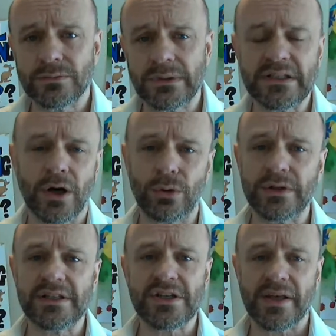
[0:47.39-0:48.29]
We told
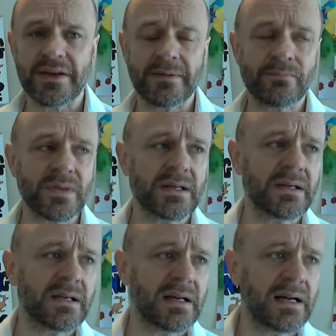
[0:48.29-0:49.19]
each other
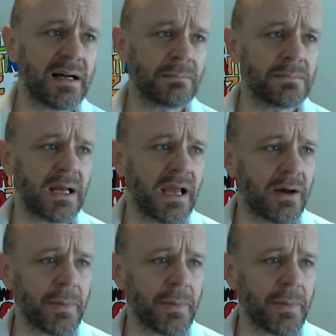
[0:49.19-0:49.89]
how